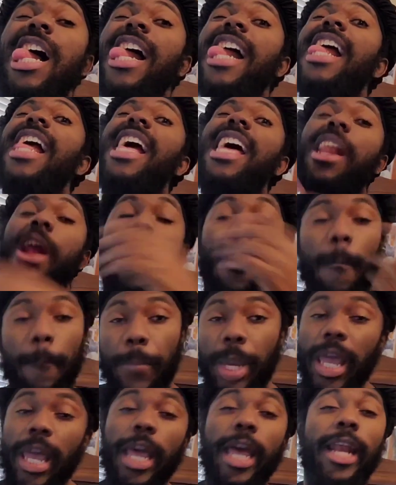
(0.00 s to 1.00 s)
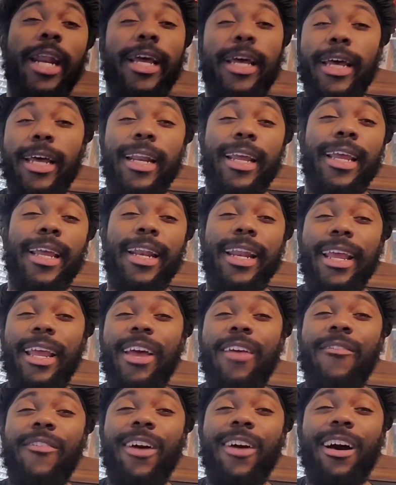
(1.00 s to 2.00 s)
And I'm better than
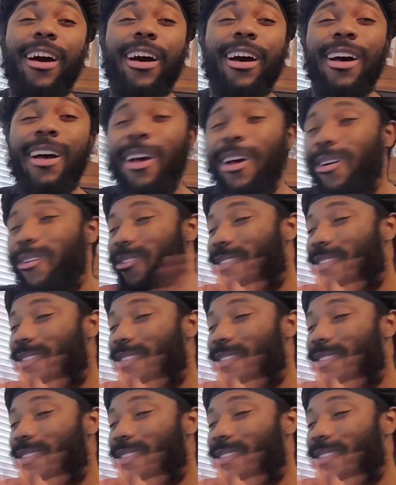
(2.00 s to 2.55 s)
ever.